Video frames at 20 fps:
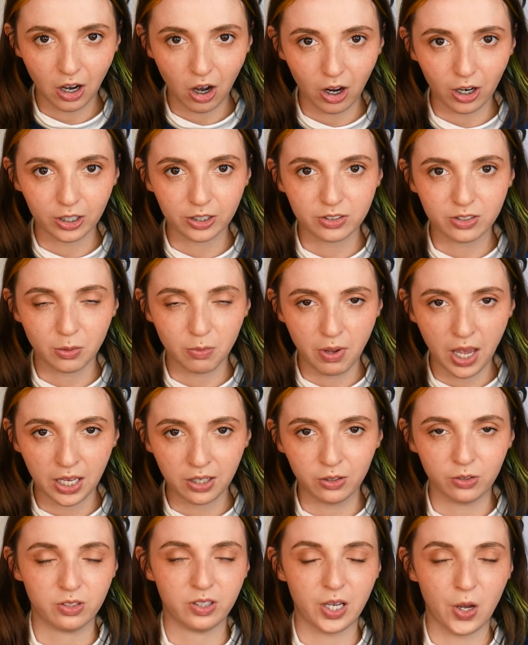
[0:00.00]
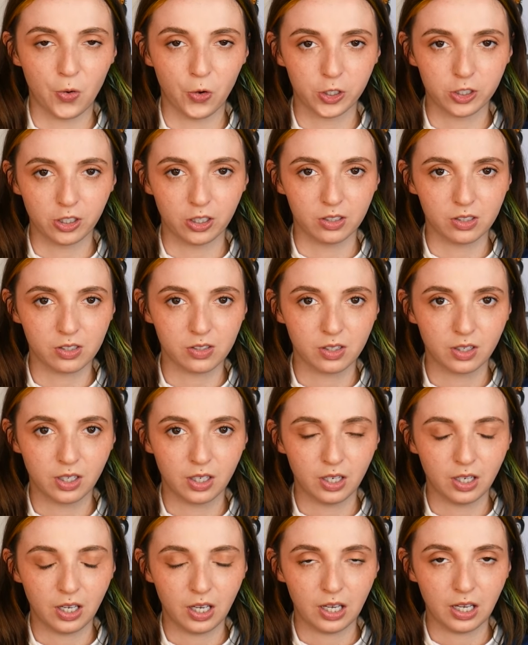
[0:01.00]
are tomato sandwiches?
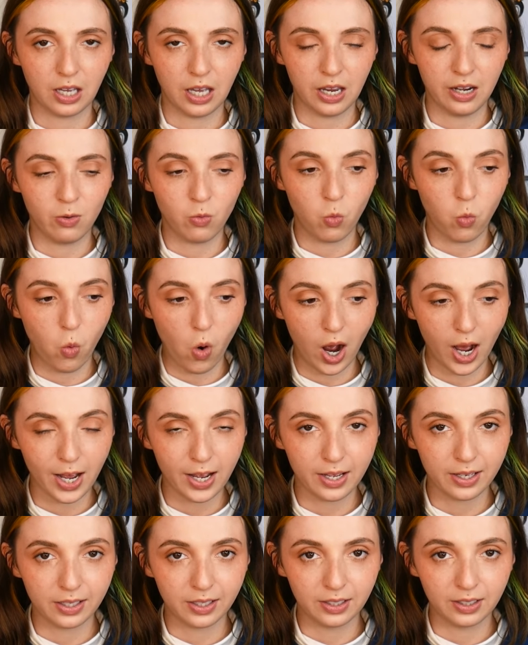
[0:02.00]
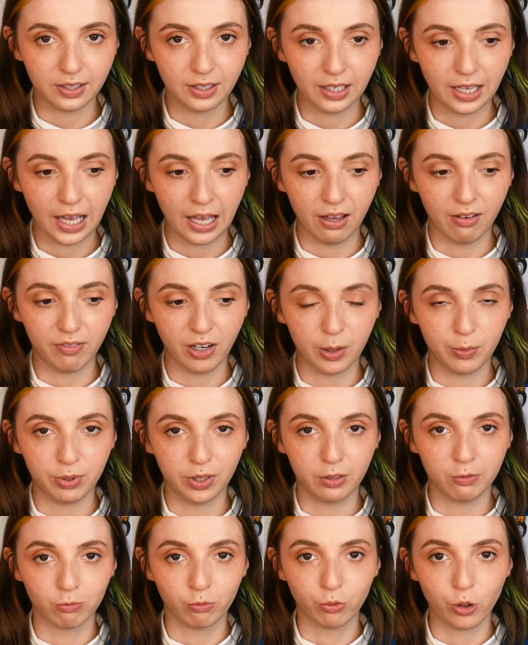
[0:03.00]
And why have I
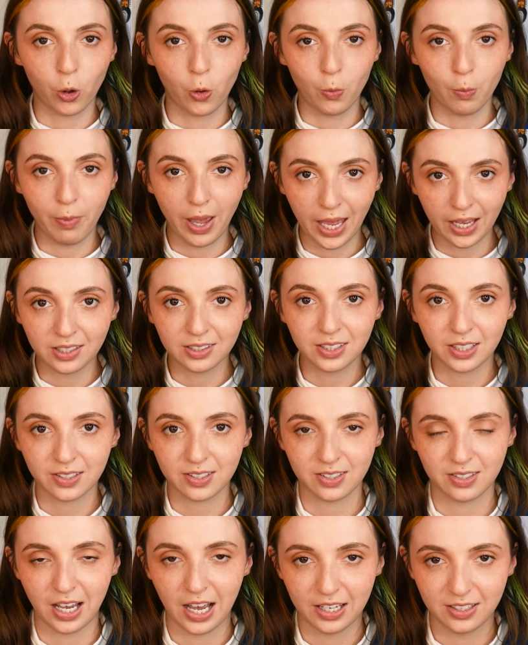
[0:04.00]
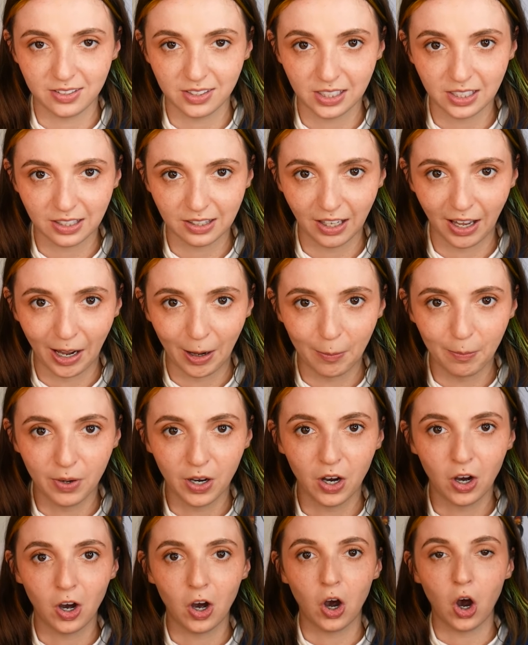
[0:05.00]
been romanticizing
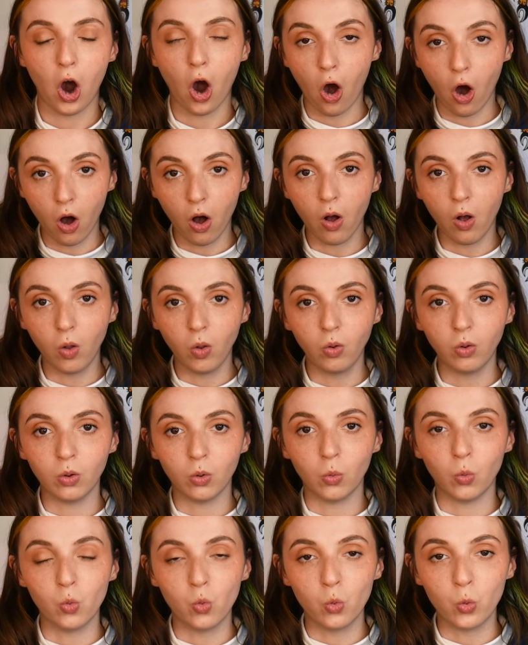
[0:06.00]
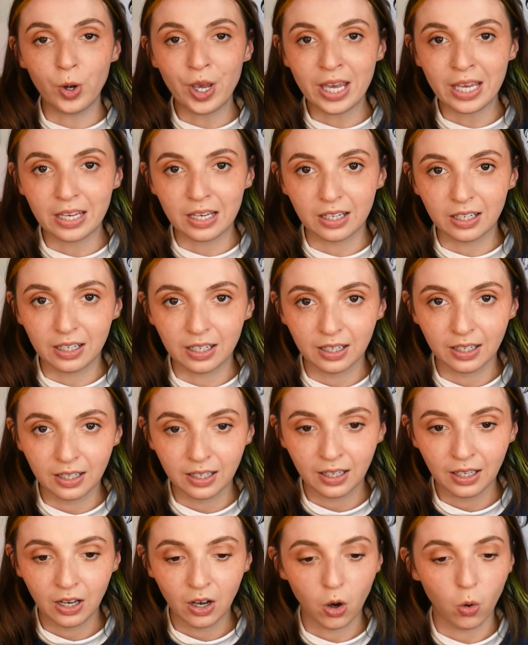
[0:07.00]
them all week?
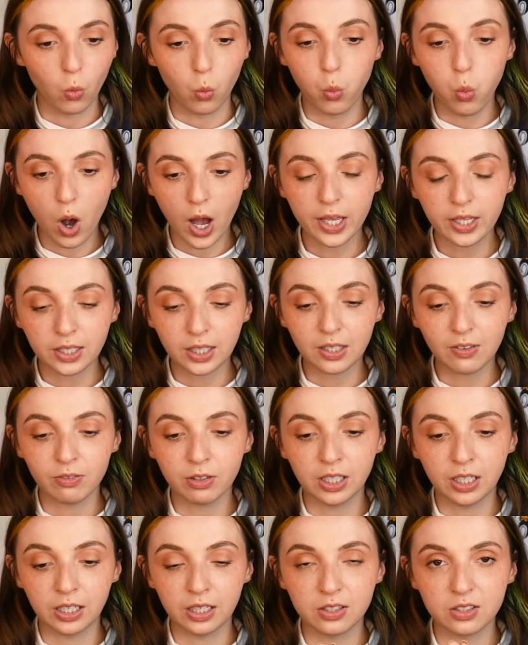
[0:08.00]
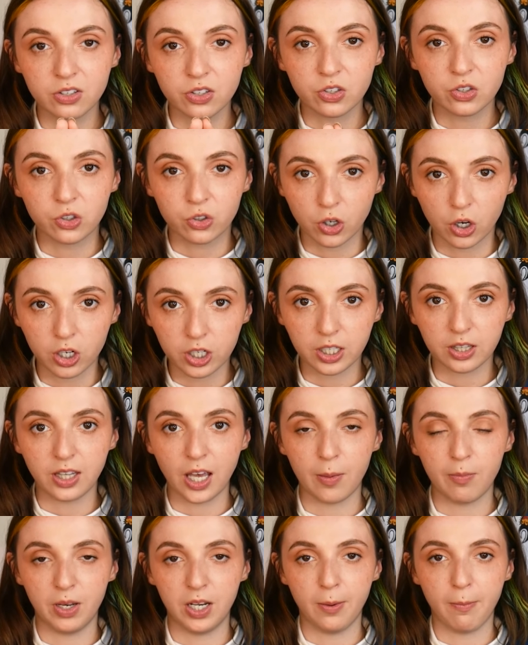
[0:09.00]
What even inserted
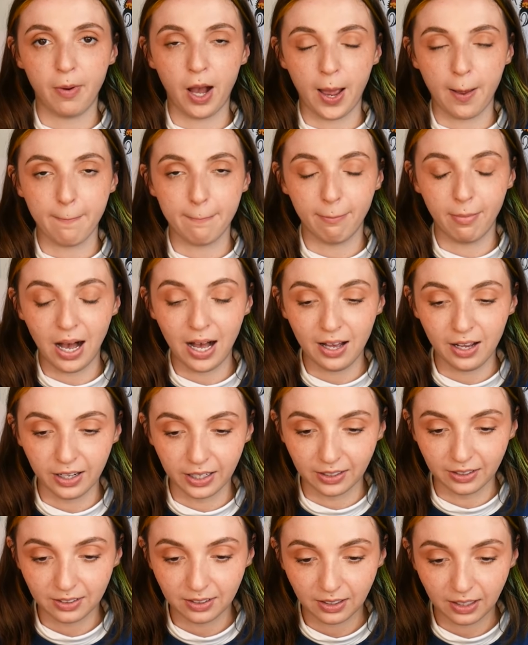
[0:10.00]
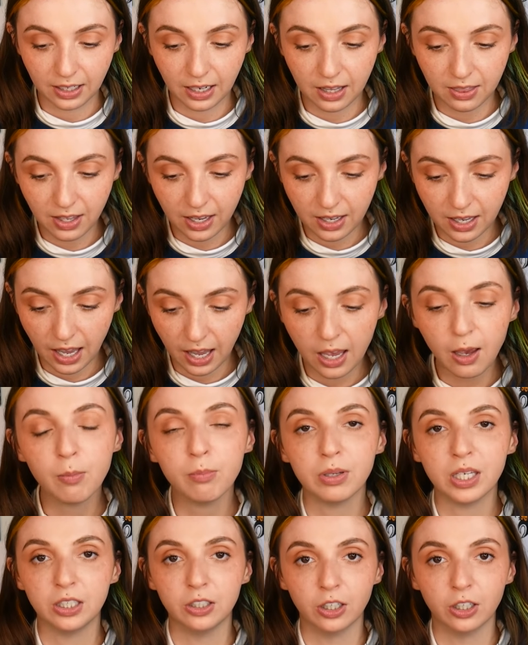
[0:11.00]
them into my mind? They can't be